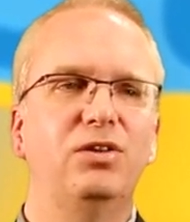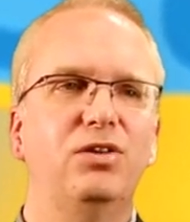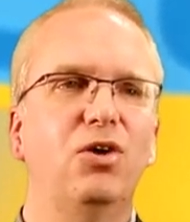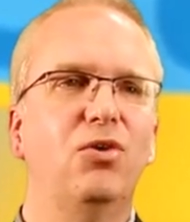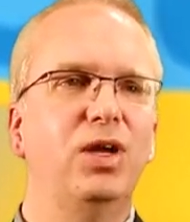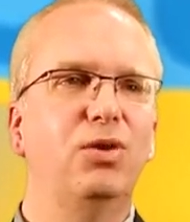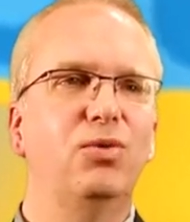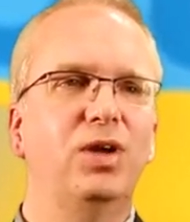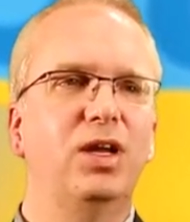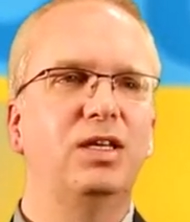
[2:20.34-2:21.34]

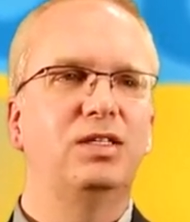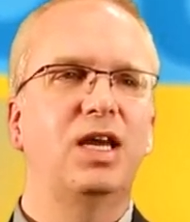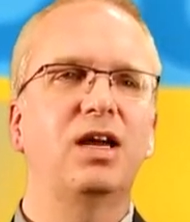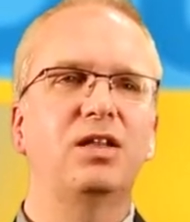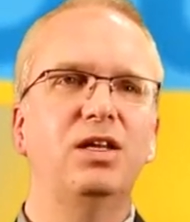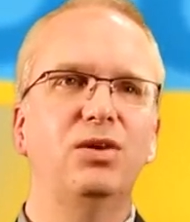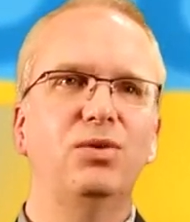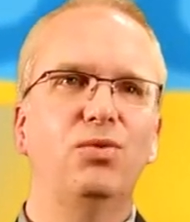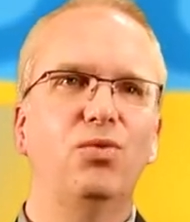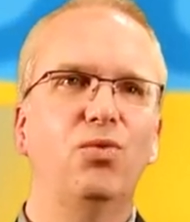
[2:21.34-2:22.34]
Knowing exactly
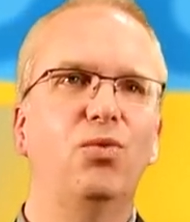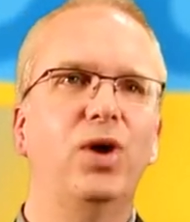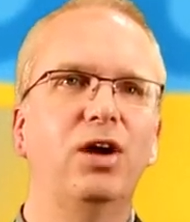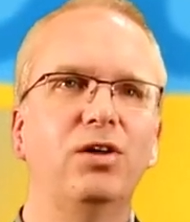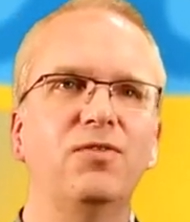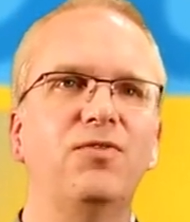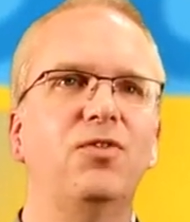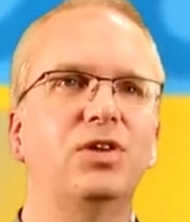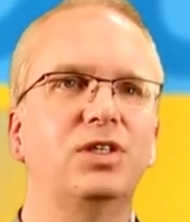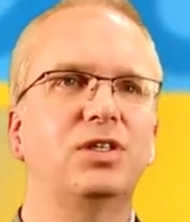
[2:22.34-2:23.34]
where the
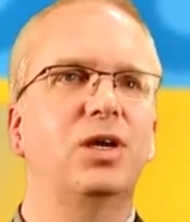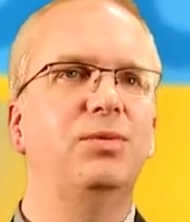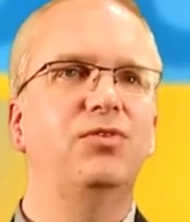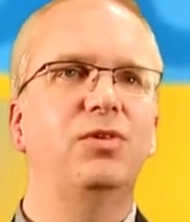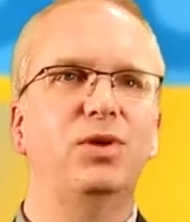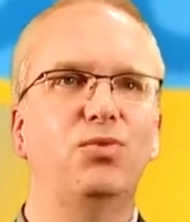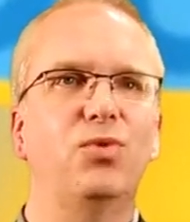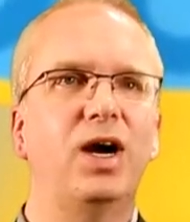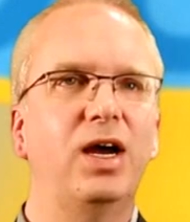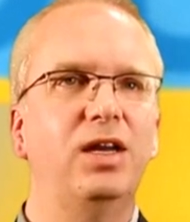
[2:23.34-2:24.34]
force is coming from and
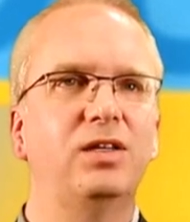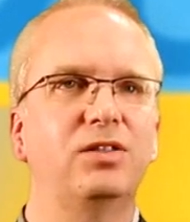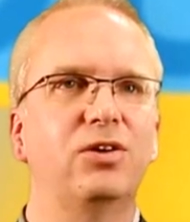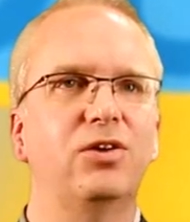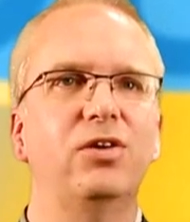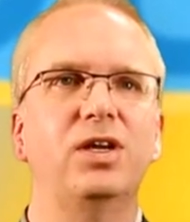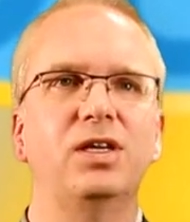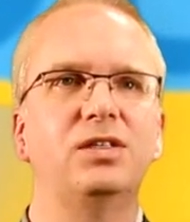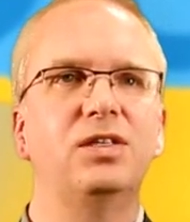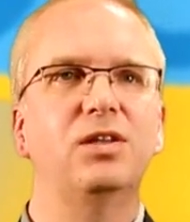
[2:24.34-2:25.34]
why it's occurring
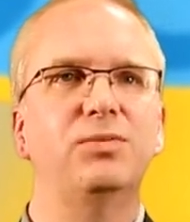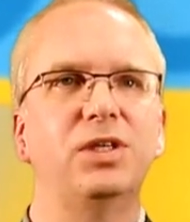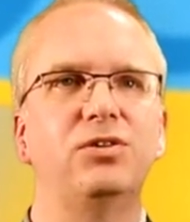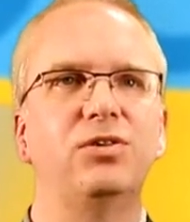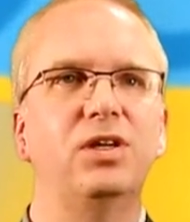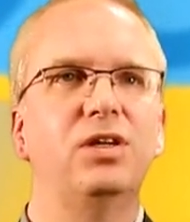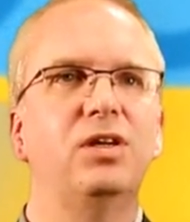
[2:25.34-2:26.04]
is still a mystery.